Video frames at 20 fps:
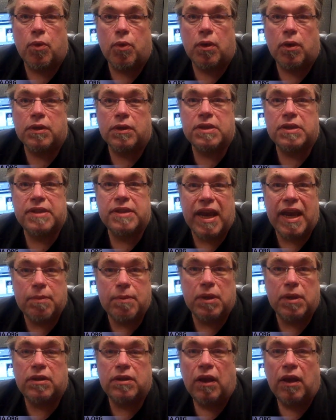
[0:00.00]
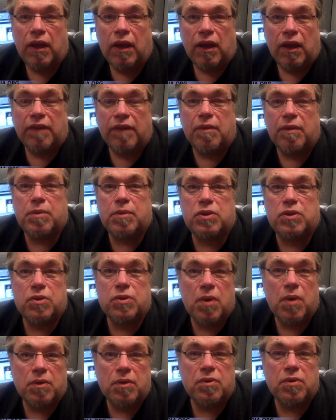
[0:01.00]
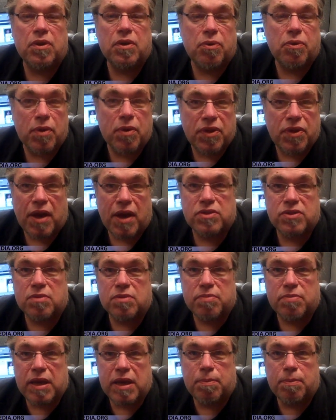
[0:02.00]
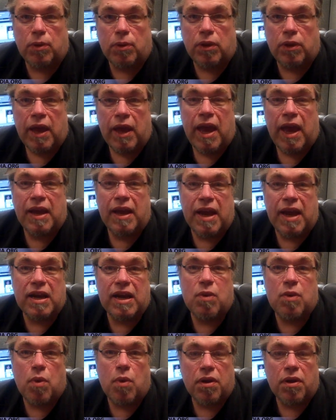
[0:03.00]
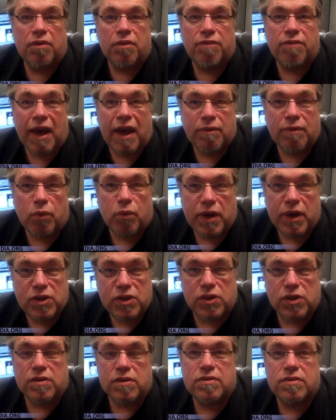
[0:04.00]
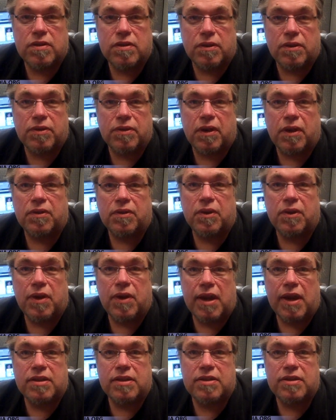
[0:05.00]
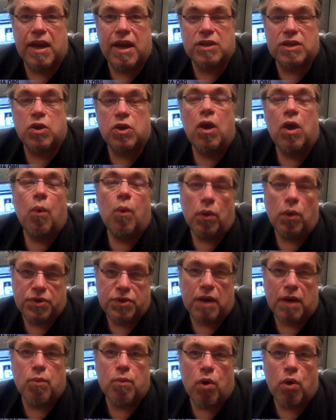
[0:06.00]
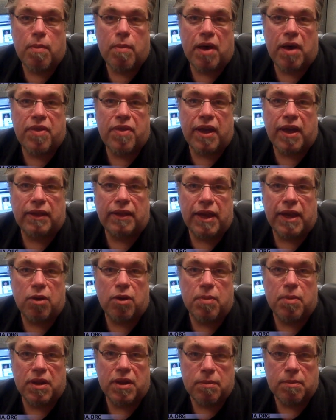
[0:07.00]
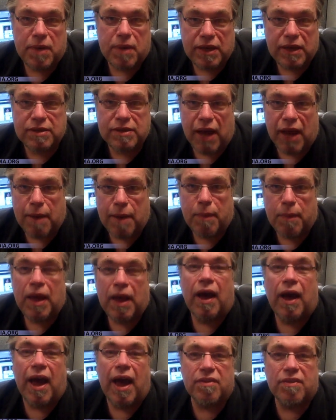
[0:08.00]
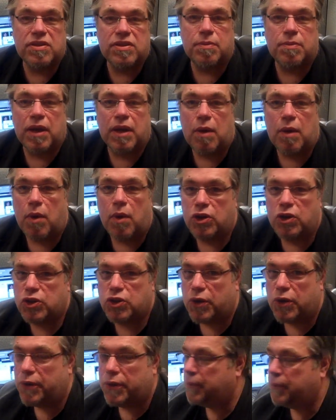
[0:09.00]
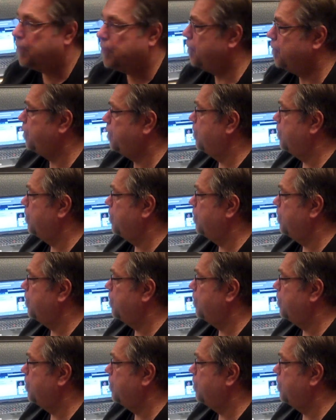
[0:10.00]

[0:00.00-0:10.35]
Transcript: for detainment of up to 200 to 3,000 people at any one of the 5 regions that are there in the United States. We'll talk more about that later, but in the meantime, I have something I want to show you.